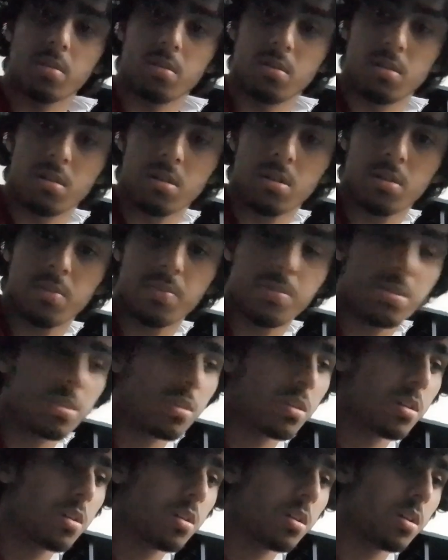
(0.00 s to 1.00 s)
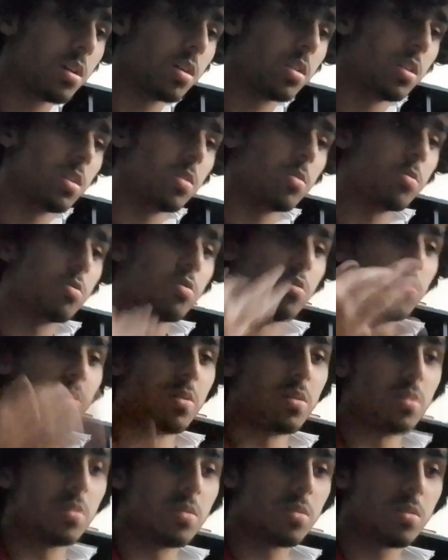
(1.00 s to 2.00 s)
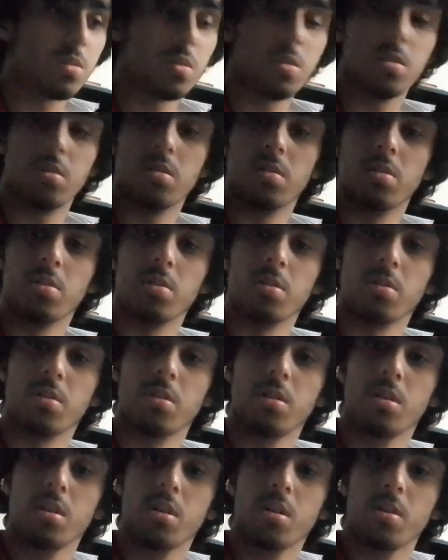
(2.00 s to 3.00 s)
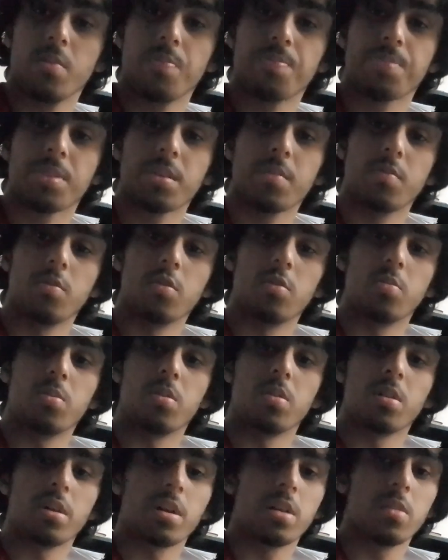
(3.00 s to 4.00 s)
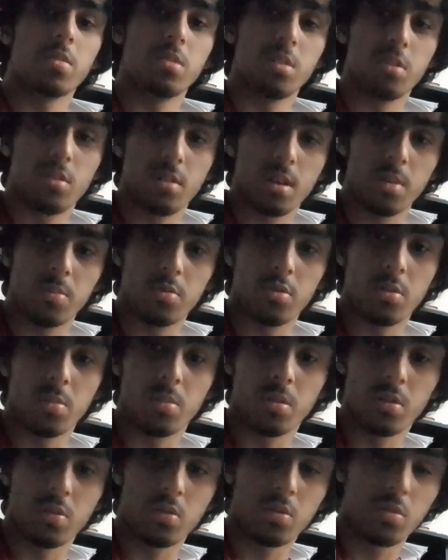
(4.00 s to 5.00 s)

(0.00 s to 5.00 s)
Alright, and then you just repeat the first part again, this time strumming it.